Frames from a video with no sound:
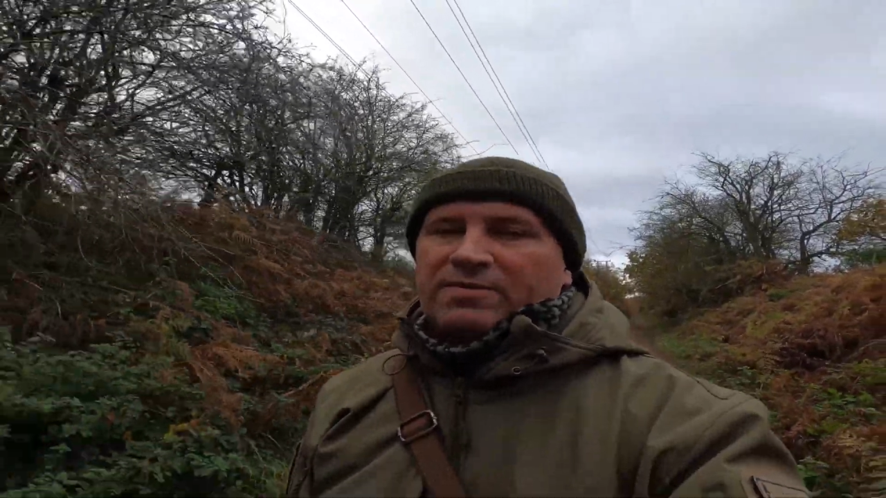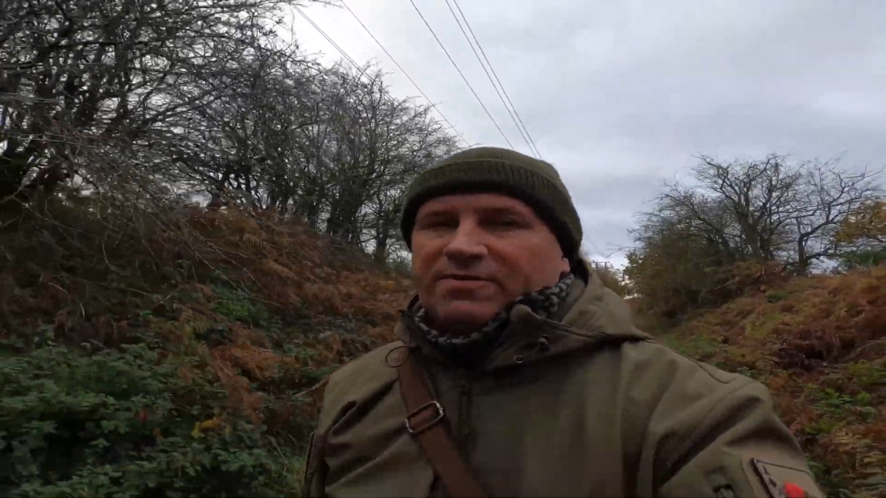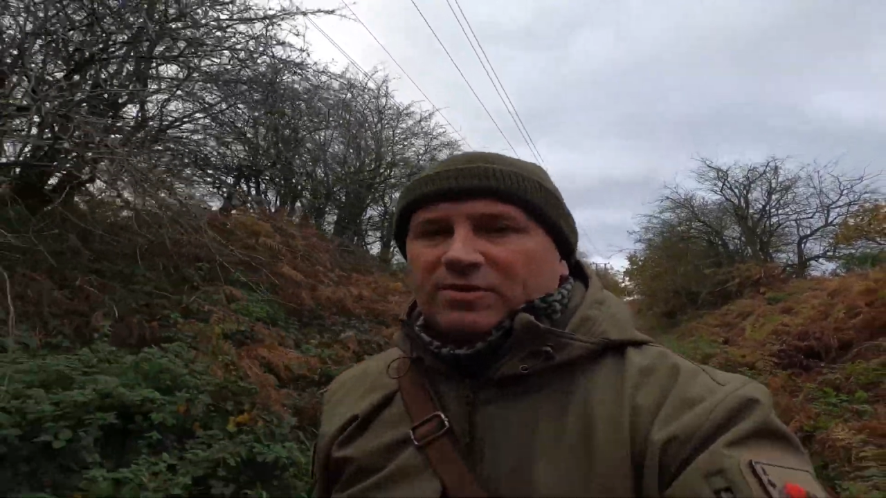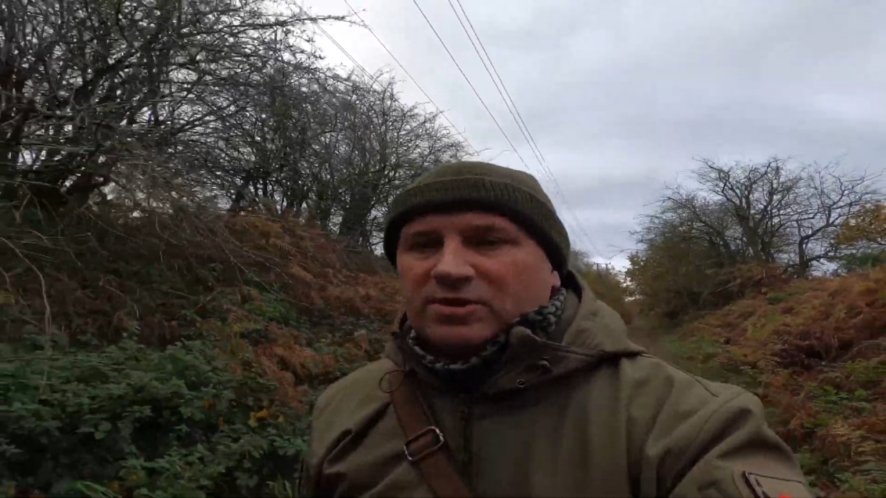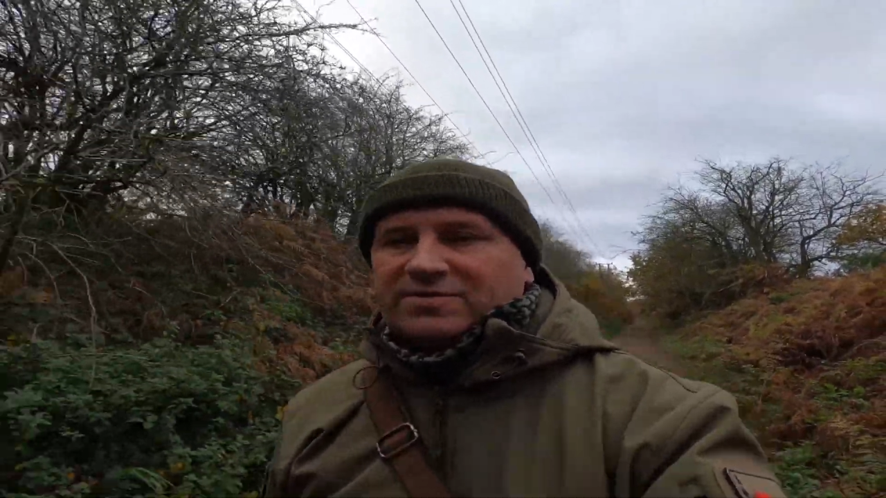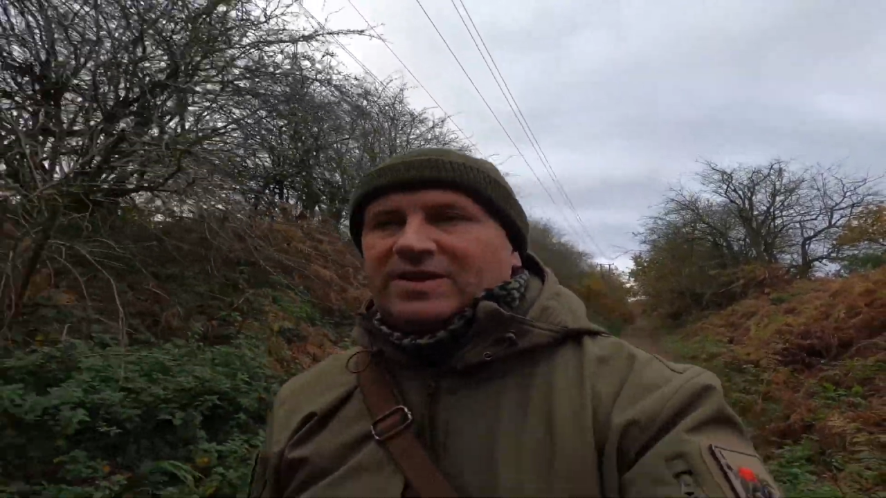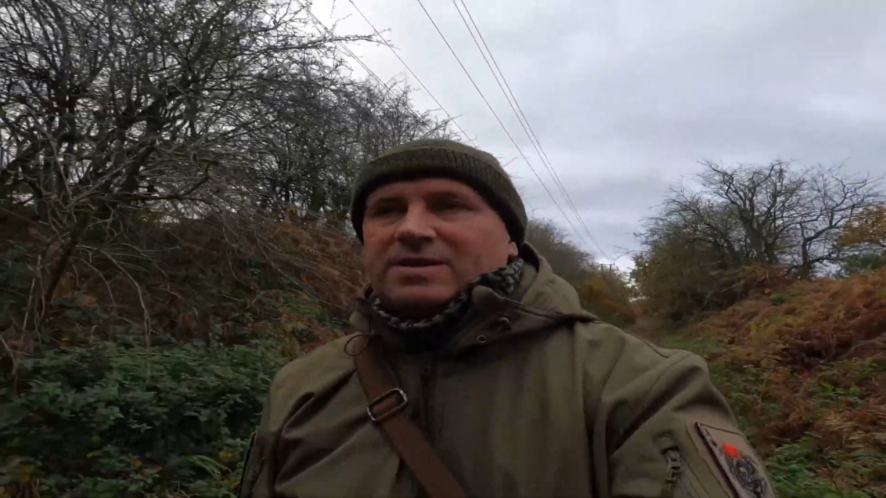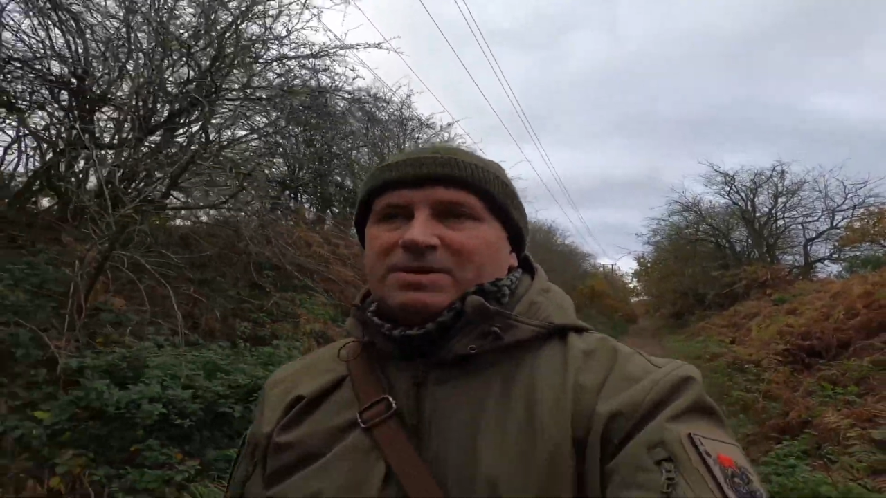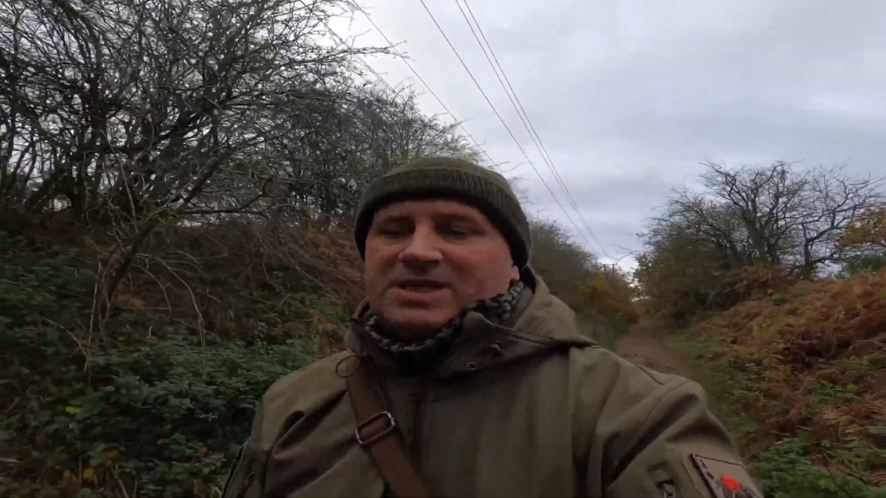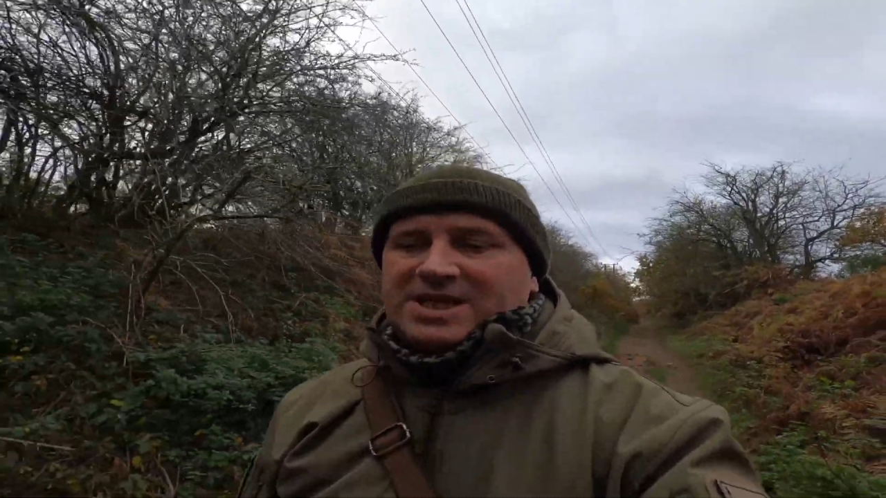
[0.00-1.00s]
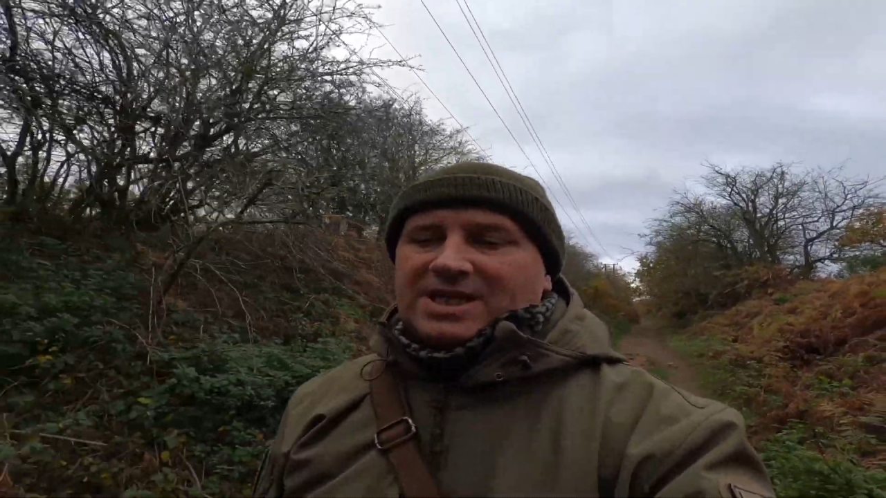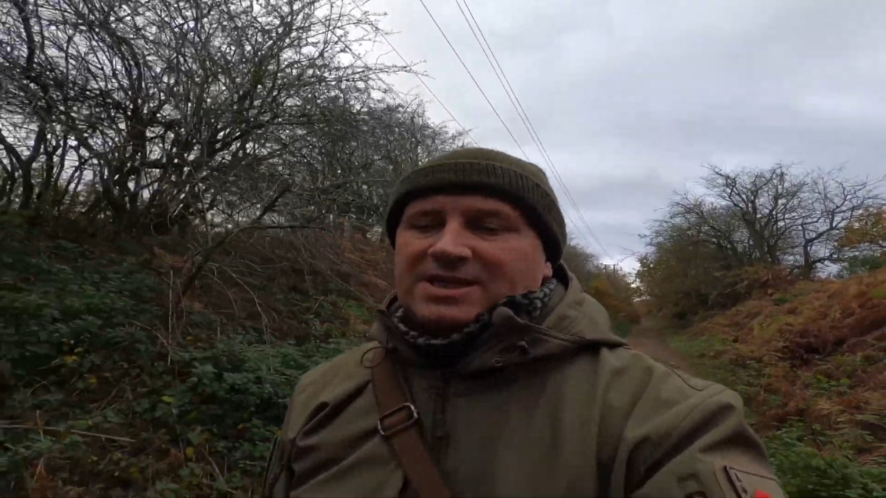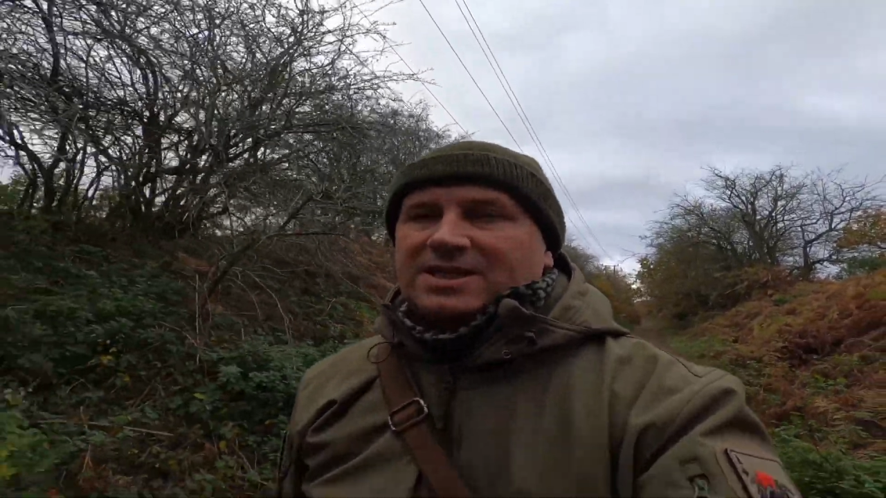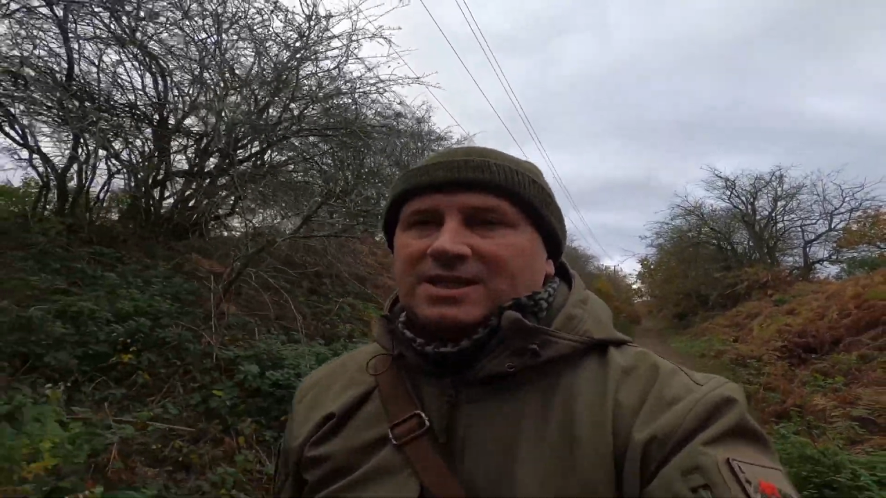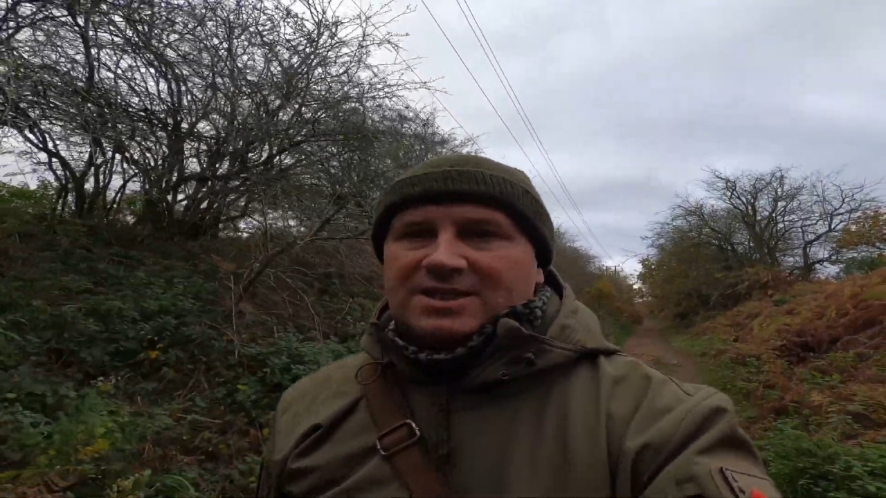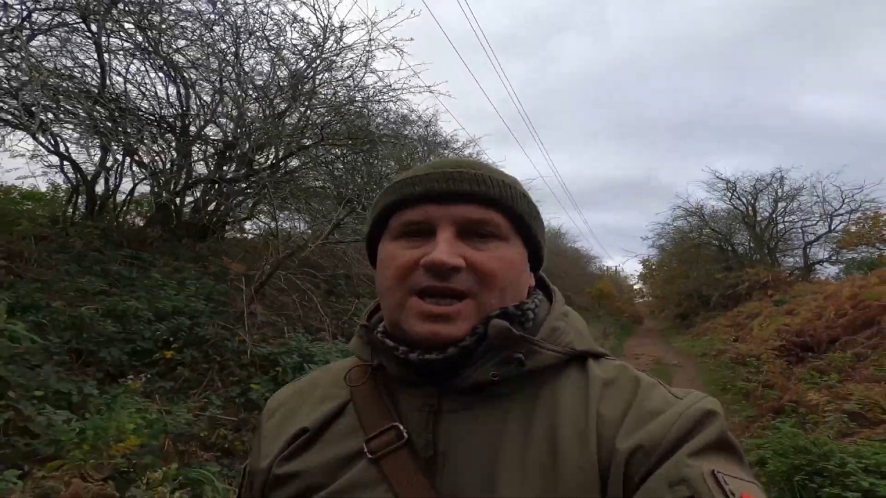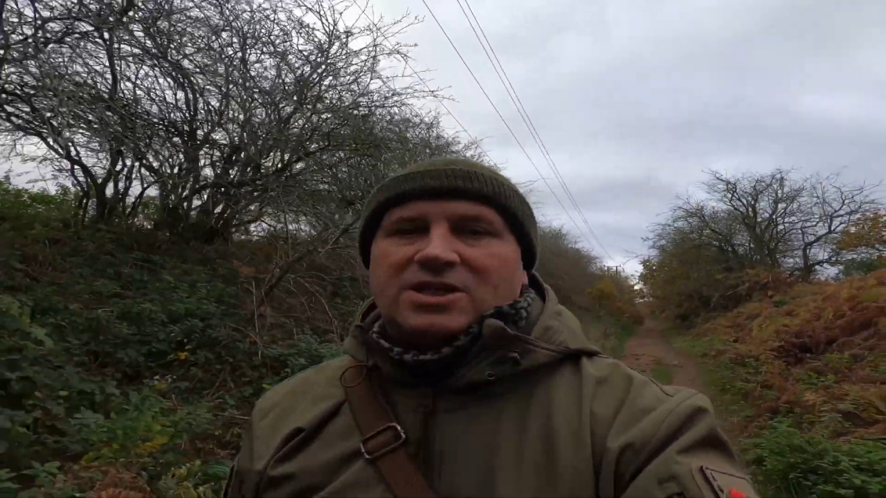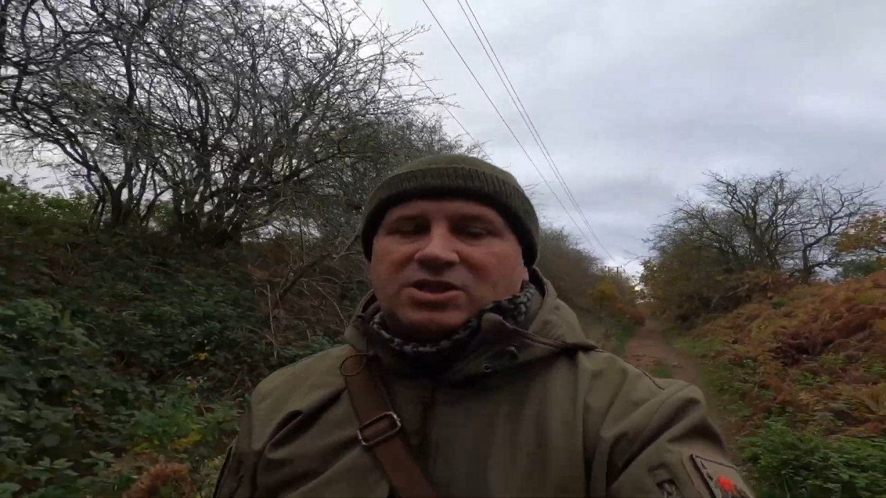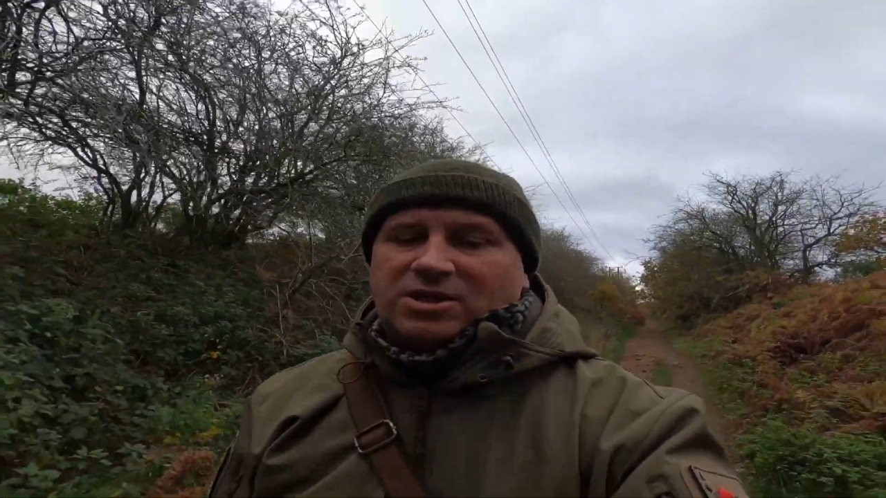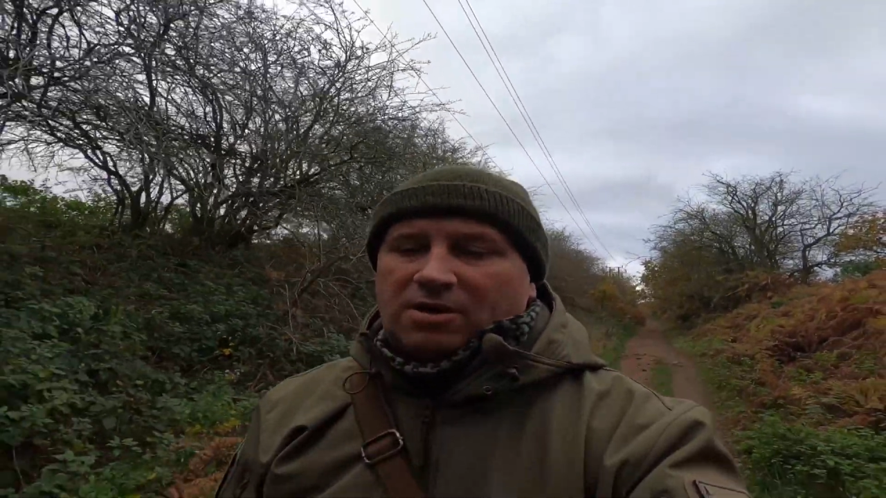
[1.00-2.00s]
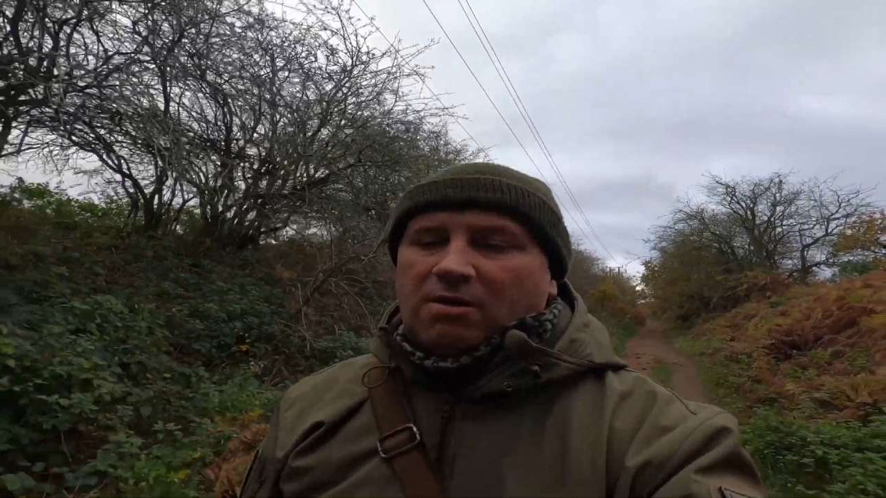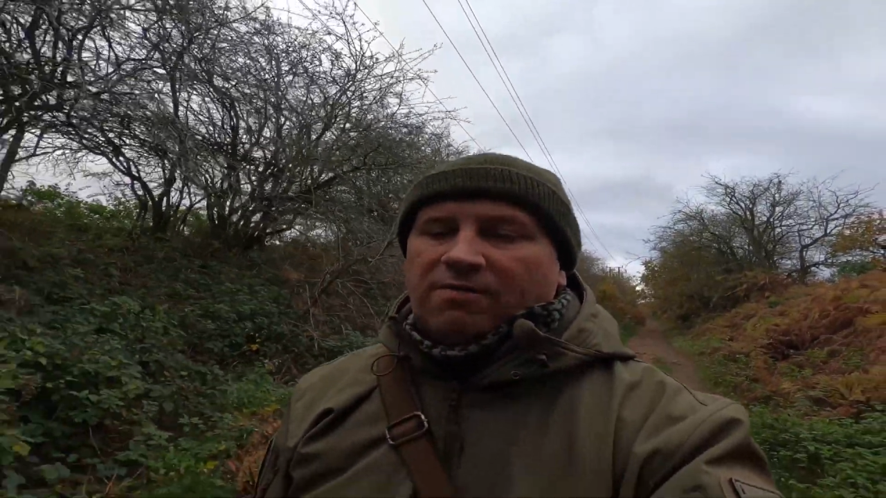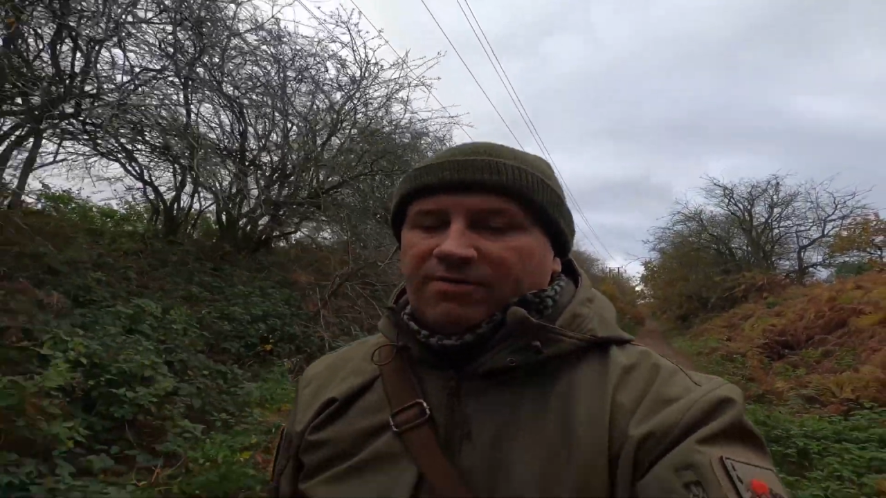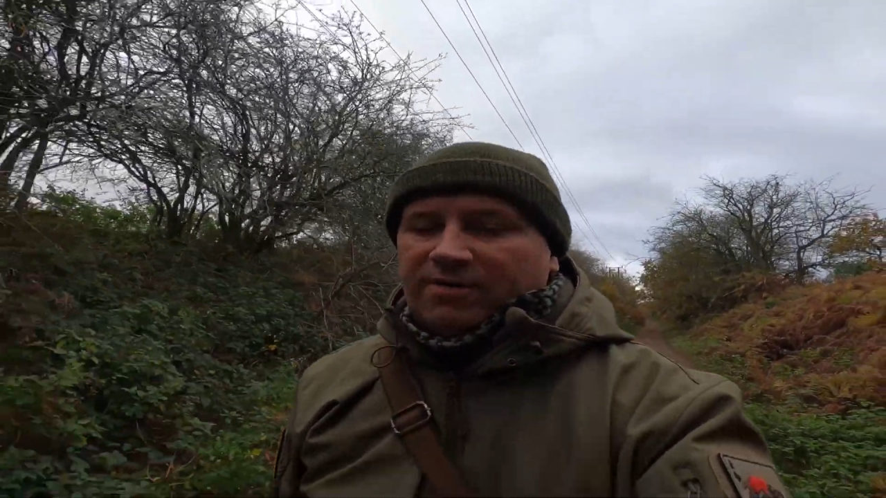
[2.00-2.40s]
in front of it and been setting the sensor off.